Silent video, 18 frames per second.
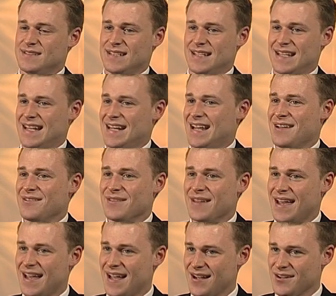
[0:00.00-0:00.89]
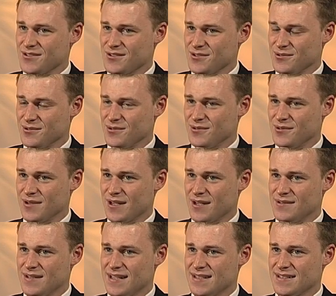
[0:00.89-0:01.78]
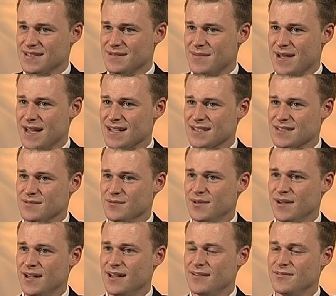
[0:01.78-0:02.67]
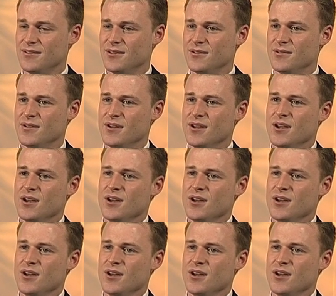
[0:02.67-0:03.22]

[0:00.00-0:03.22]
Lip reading: get out the house or go down to the banks and what have you,